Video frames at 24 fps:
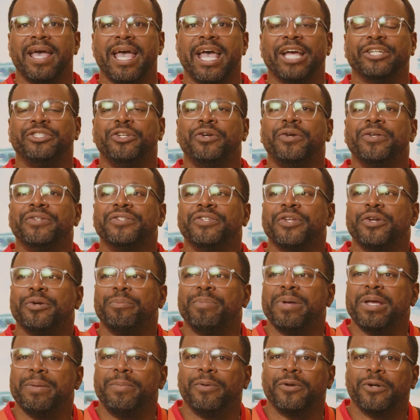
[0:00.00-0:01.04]
as you consider
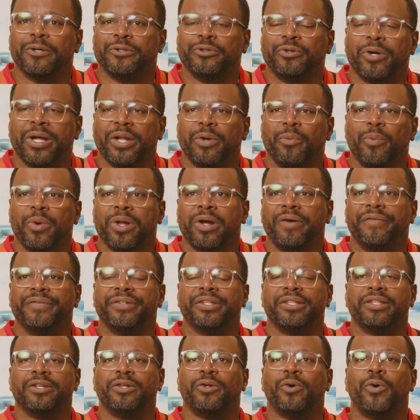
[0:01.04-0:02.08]
people you're trying to win over
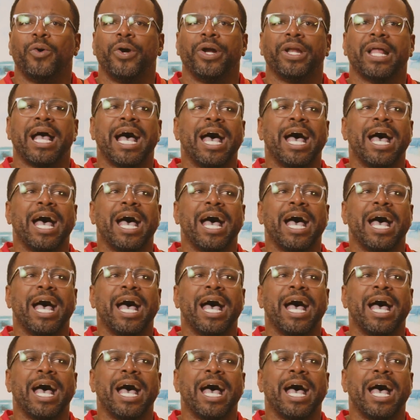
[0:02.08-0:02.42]
to the Lord,